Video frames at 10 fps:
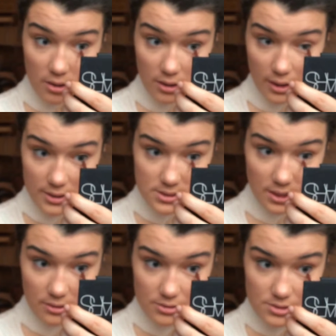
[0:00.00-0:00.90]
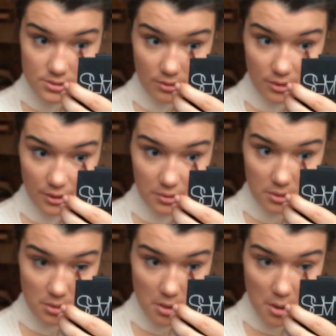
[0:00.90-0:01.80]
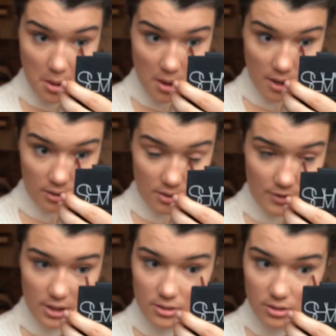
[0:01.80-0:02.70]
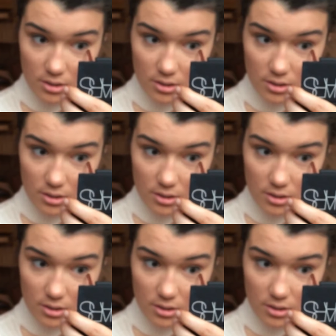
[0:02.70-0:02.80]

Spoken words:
yeah, Scandal's so good. I love it.